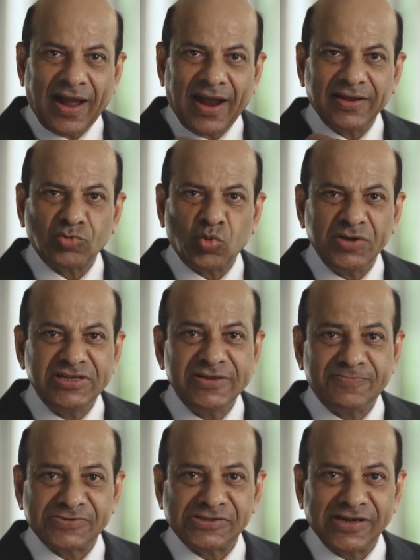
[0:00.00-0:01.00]
at
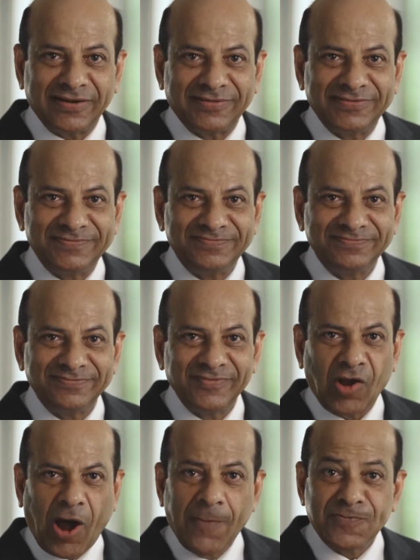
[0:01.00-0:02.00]
20%.
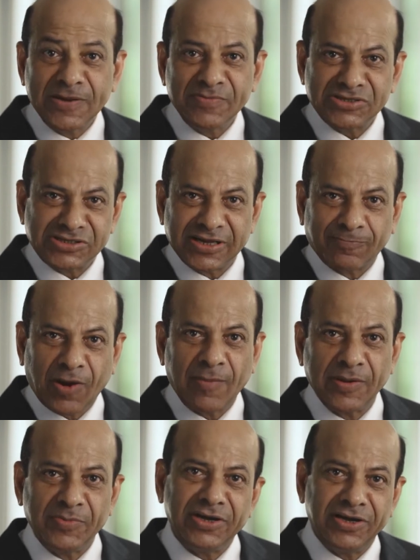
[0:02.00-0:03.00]
Optimistic
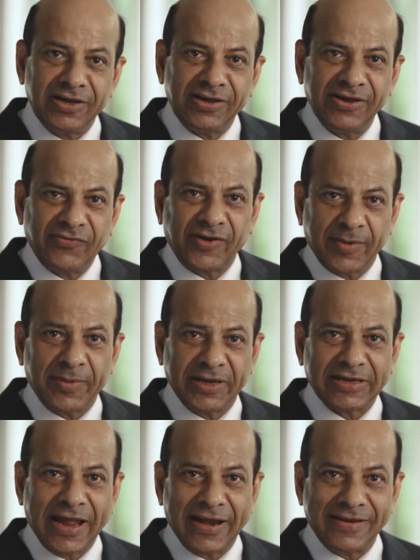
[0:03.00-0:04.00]
probability, if I might
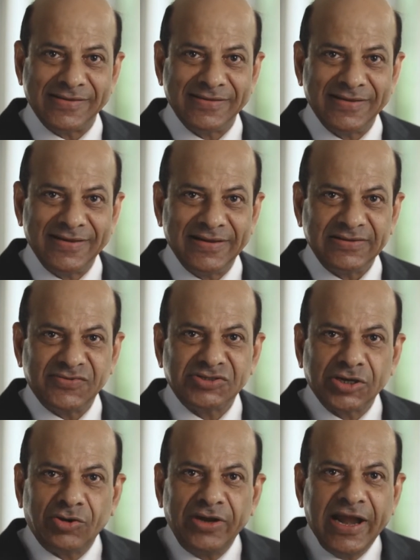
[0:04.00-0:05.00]
add. There was
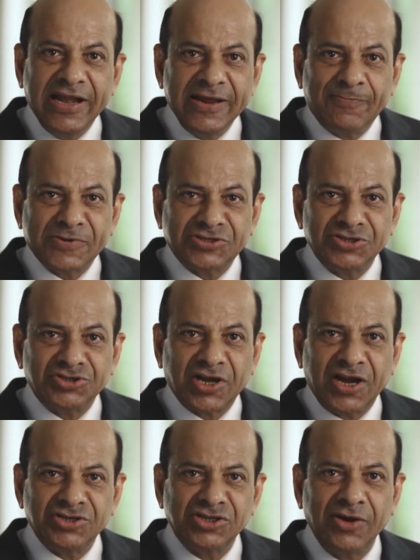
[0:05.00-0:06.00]
a good 80%
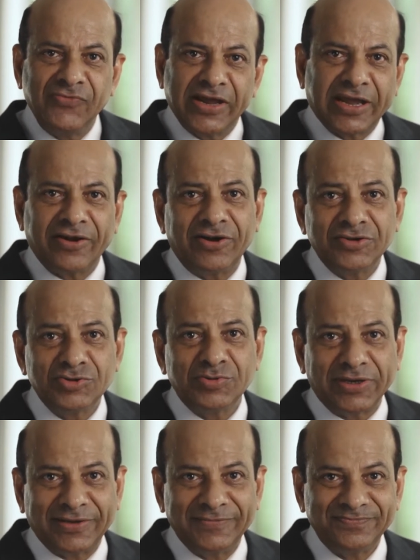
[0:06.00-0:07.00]
chance we cannot do
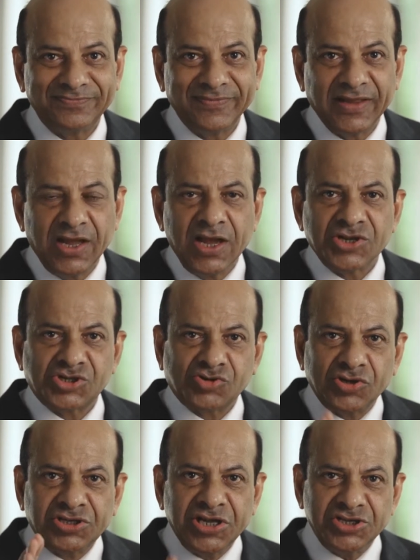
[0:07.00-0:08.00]
it.
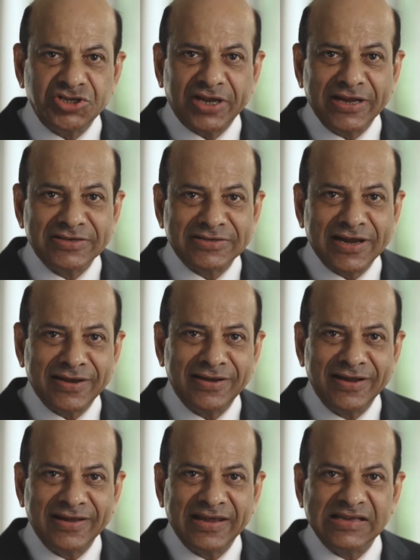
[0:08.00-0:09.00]
Strategic intent
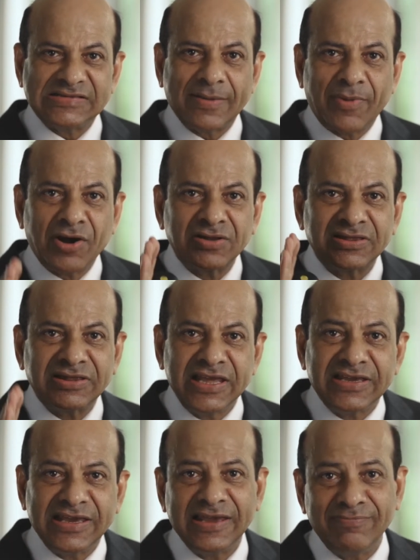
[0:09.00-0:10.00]
is about
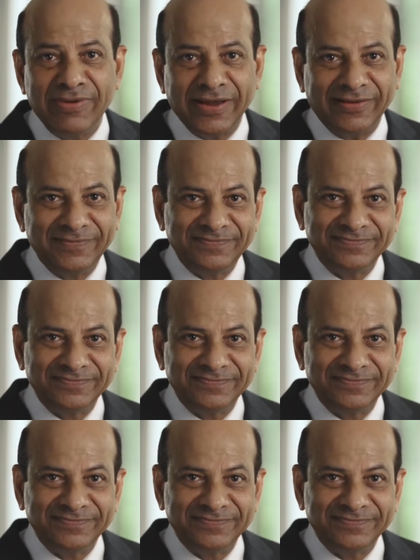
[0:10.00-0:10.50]
thinking big.